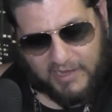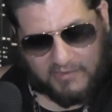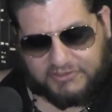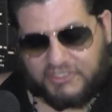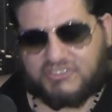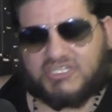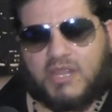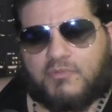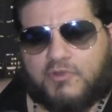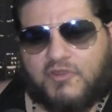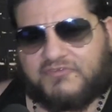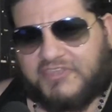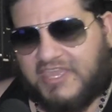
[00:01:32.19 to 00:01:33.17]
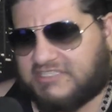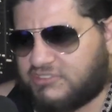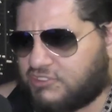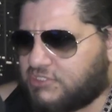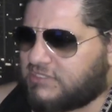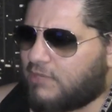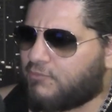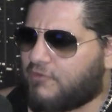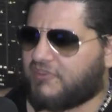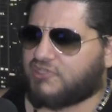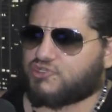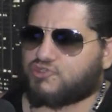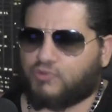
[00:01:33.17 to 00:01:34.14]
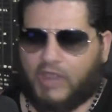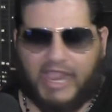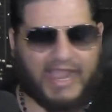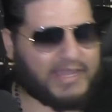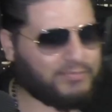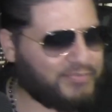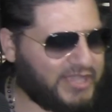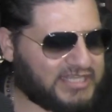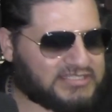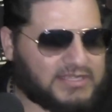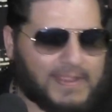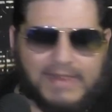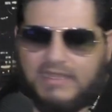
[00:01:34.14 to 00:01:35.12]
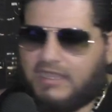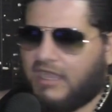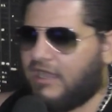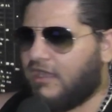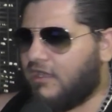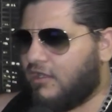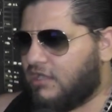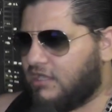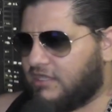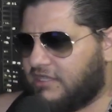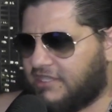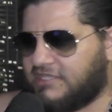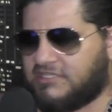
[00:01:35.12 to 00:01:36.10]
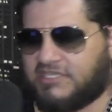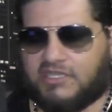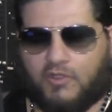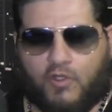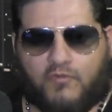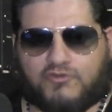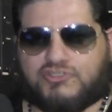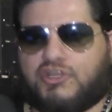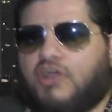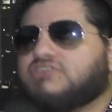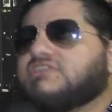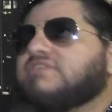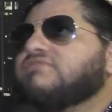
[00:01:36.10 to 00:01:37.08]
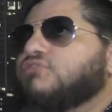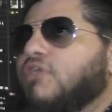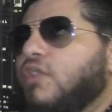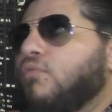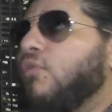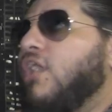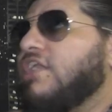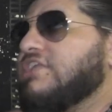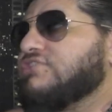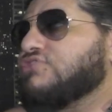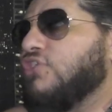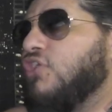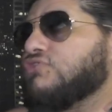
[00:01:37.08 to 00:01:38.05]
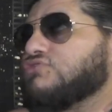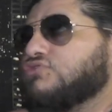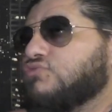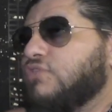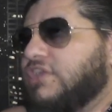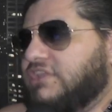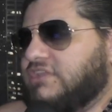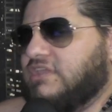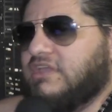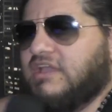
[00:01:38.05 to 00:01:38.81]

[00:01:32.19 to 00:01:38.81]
There's a number of things. There's a number of issues where I had picked Ilia over Charles, even though I wanted Charles to win.